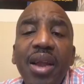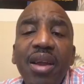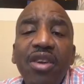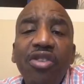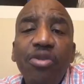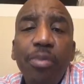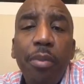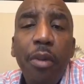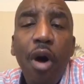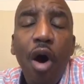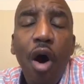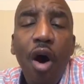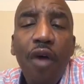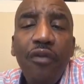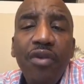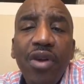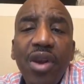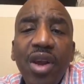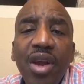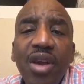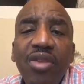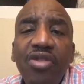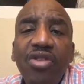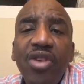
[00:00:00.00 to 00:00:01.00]
is
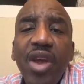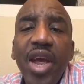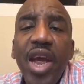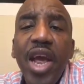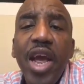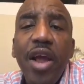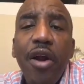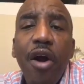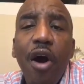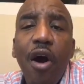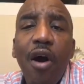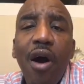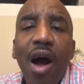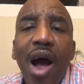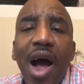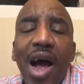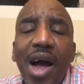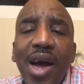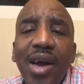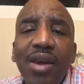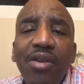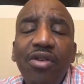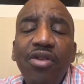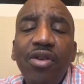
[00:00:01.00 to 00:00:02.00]
marvelous in our
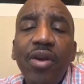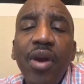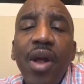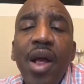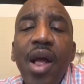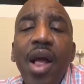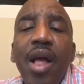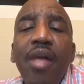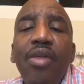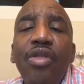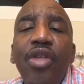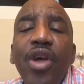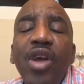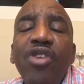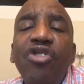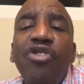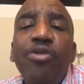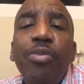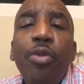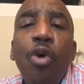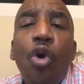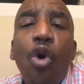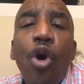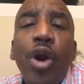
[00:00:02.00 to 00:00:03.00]
eyes. This
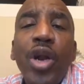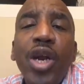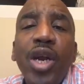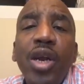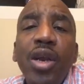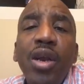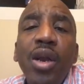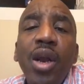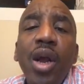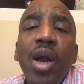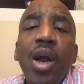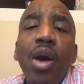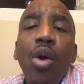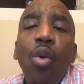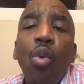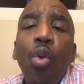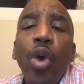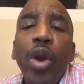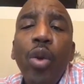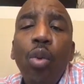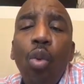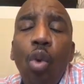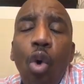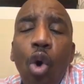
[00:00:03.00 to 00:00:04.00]
morning,
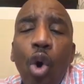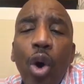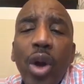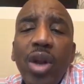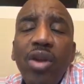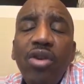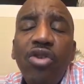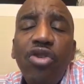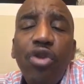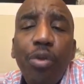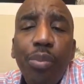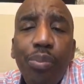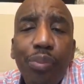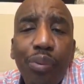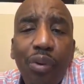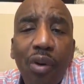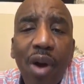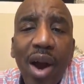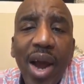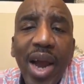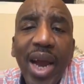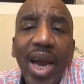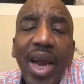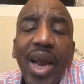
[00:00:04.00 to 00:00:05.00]
we want to
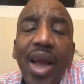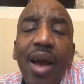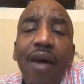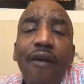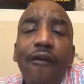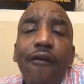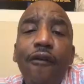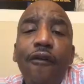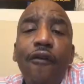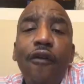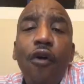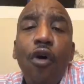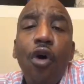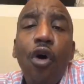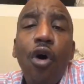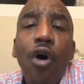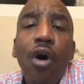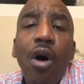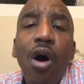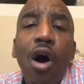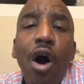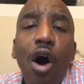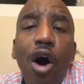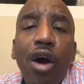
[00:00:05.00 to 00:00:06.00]
pray
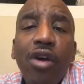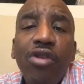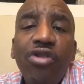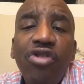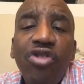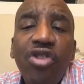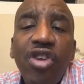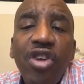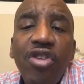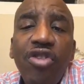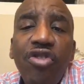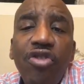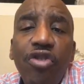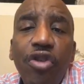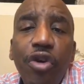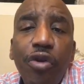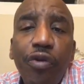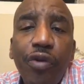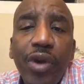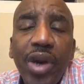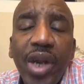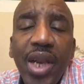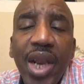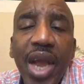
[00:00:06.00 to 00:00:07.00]
for our sister
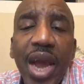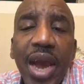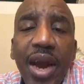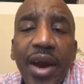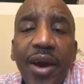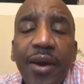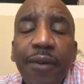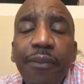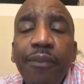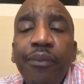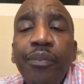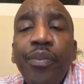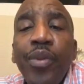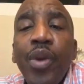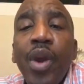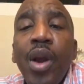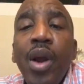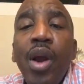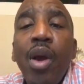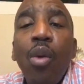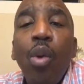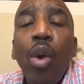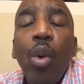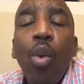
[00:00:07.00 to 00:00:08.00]
Renee.
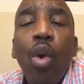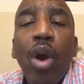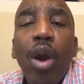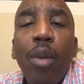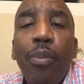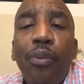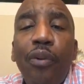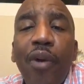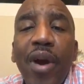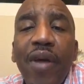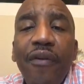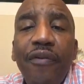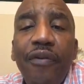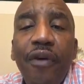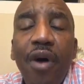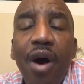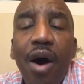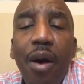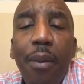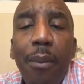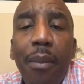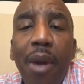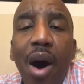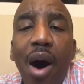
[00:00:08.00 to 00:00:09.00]
We want to pray for
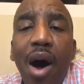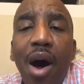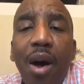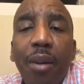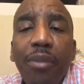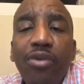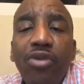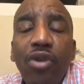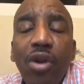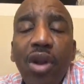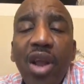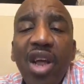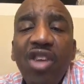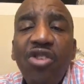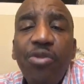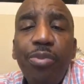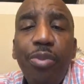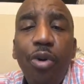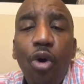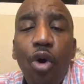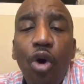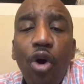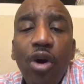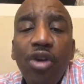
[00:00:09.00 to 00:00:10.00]
her mom. So let's
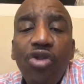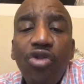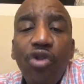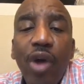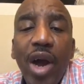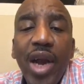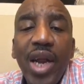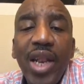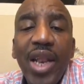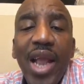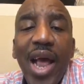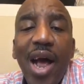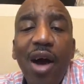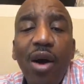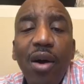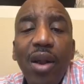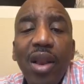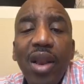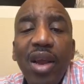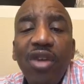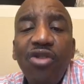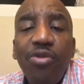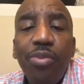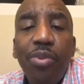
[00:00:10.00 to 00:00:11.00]
pause right now and
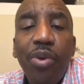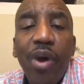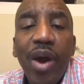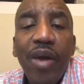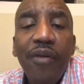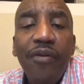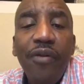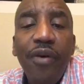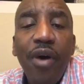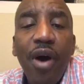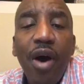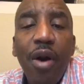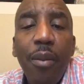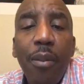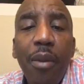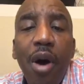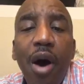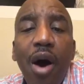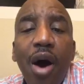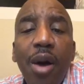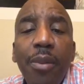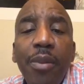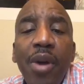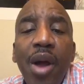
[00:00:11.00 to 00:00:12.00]
let's pray for her
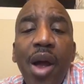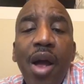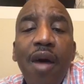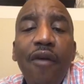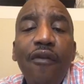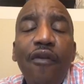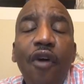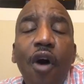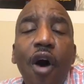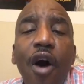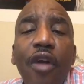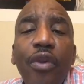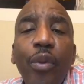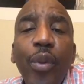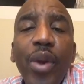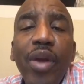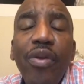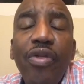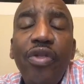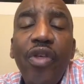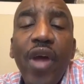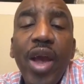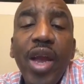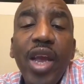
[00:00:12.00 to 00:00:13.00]
mom. Father, we
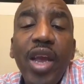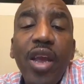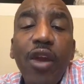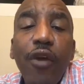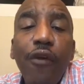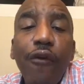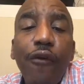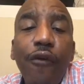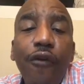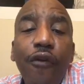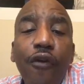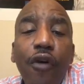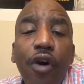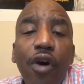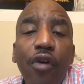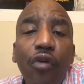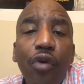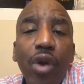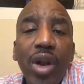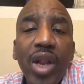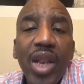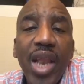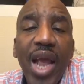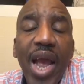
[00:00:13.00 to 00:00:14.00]
thank you for
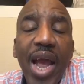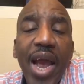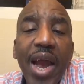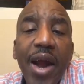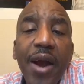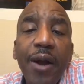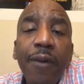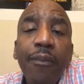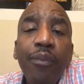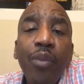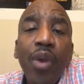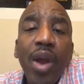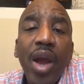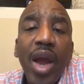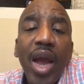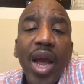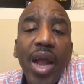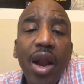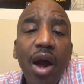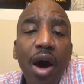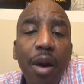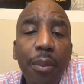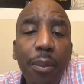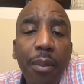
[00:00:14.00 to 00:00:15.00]
Renee and
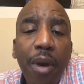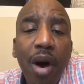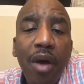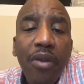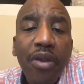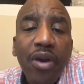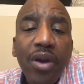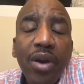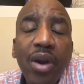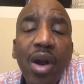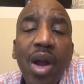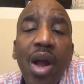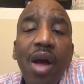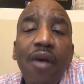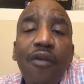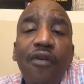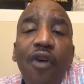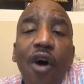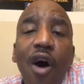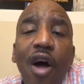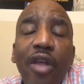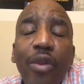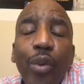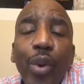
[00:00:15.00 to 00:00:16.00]
her mother.
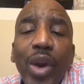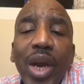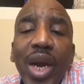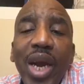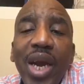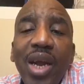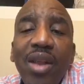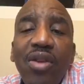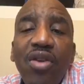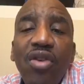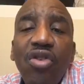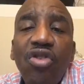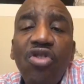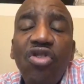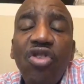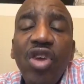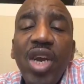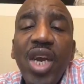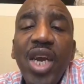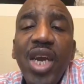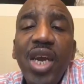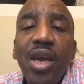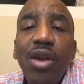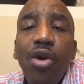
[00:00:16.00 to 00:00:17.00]
Father, we
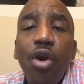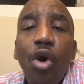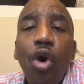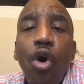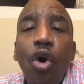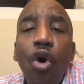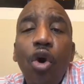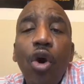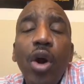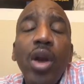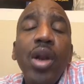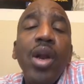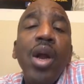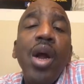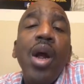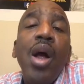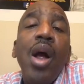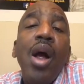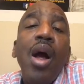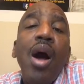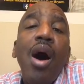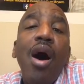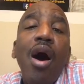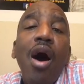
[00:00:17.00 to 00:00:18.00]
intercede on
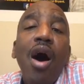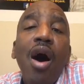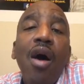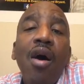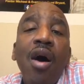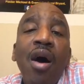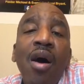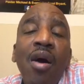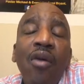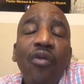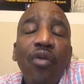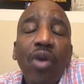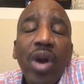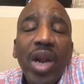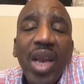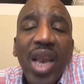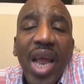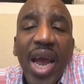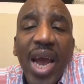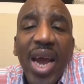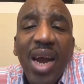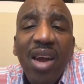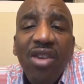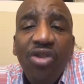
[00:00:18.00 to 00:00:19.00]
uh,
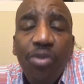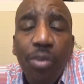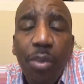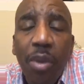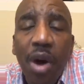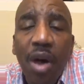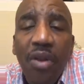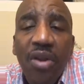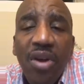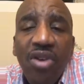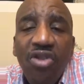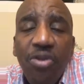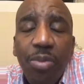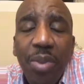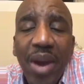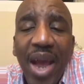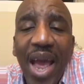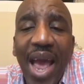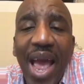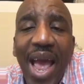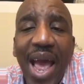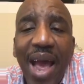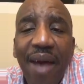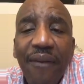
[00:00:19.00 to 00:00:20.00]
Renee's mother's
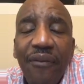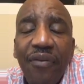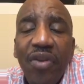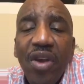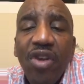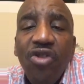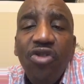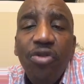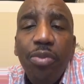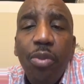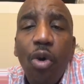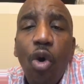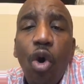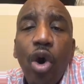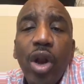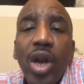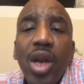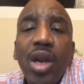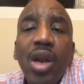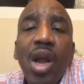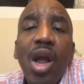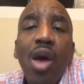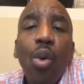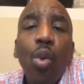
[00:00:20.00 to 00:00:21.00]
behalf this
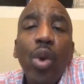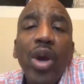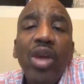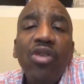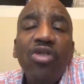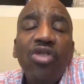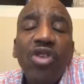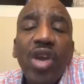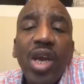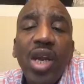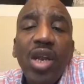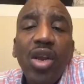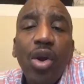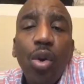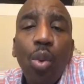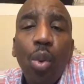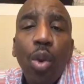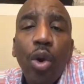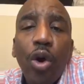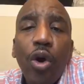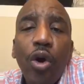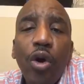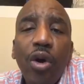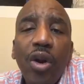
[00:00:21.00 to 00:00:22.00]
morning. We send a
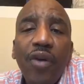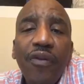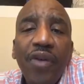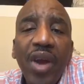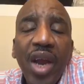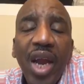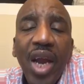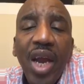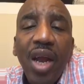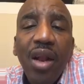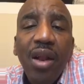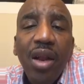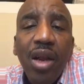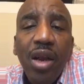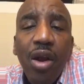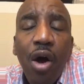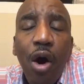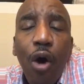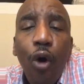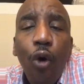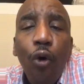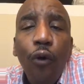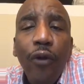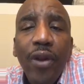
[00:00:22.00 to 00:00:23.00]
word of healing,
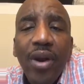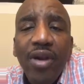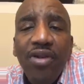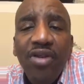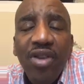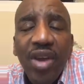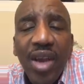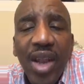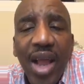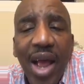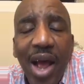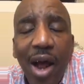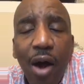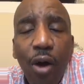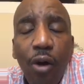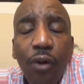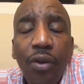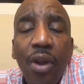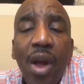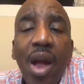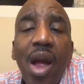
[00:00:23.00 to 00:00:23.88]
wholeness, yes. and health.